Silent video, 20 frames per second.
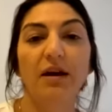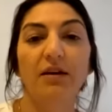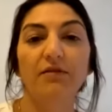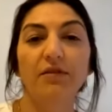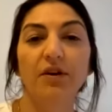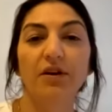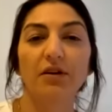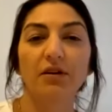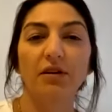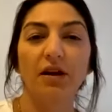I've
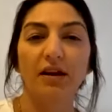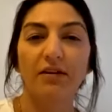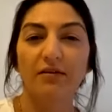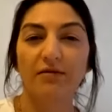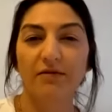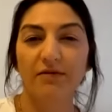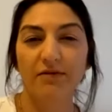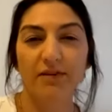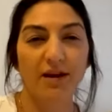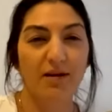heard a lot of
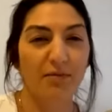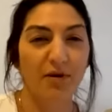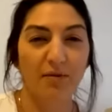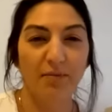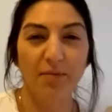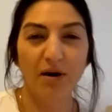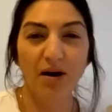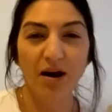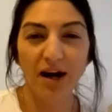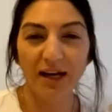them on
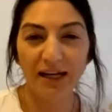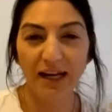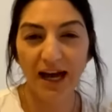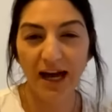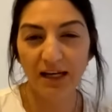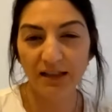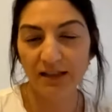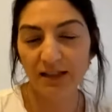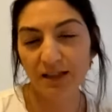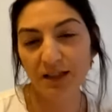
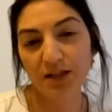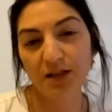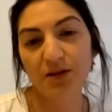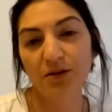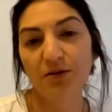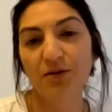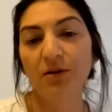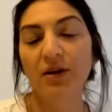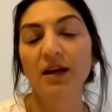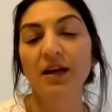podcasts
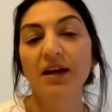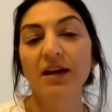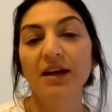too.